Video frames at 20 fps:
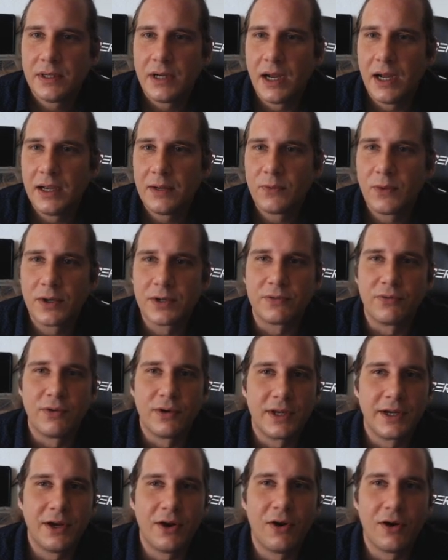I had worked
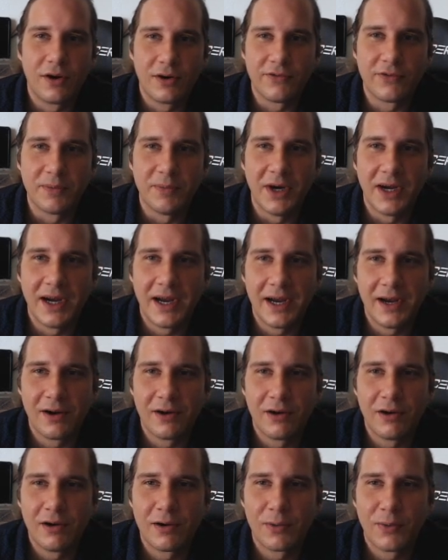really hard for my
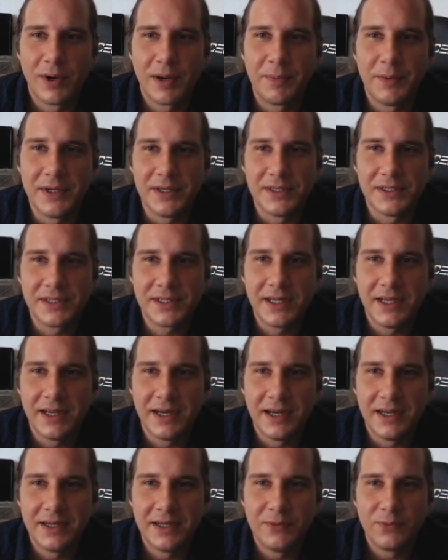AR weapons, and
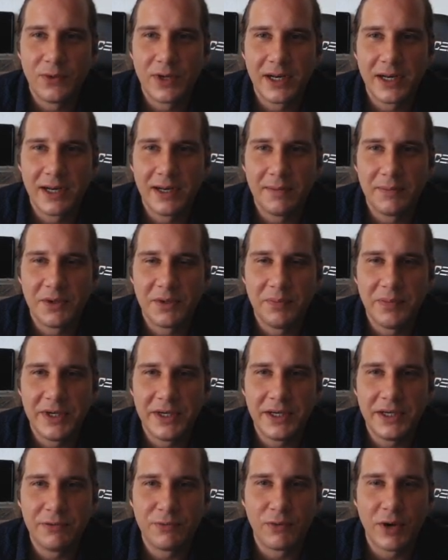I didn't want any of them to
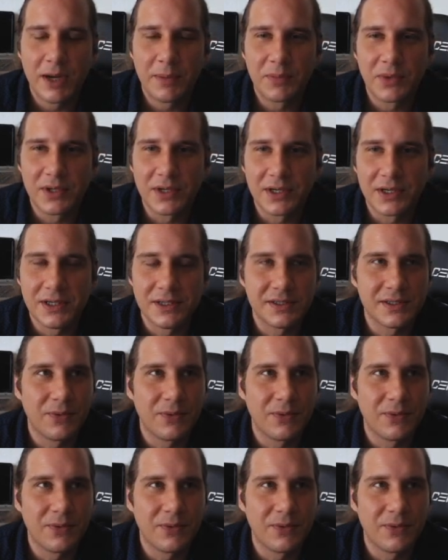be replicas.